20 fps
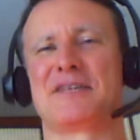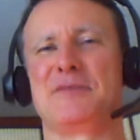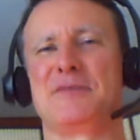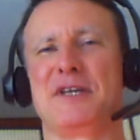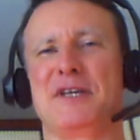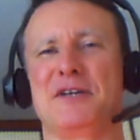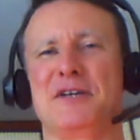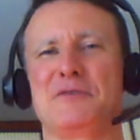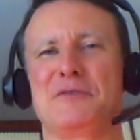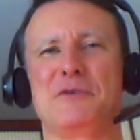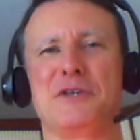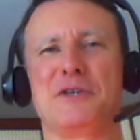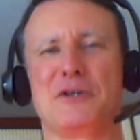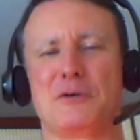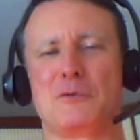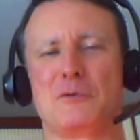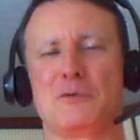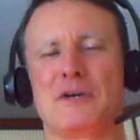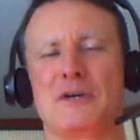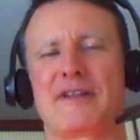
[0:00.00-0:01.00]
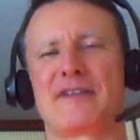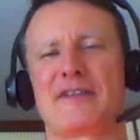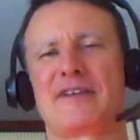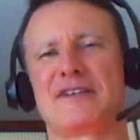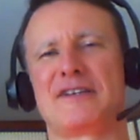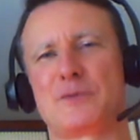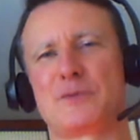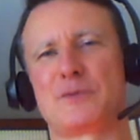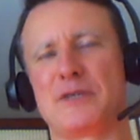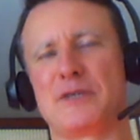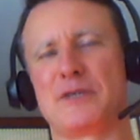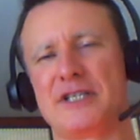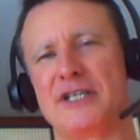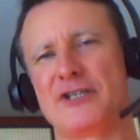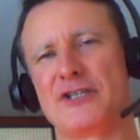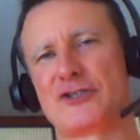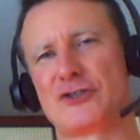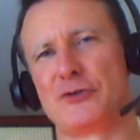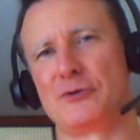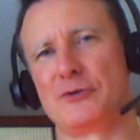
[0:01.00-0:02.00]
I mean, one of the things we
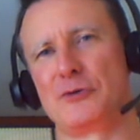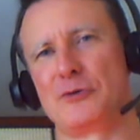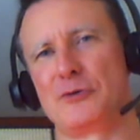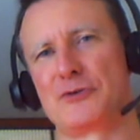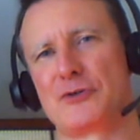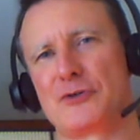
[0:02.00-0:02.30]
teach to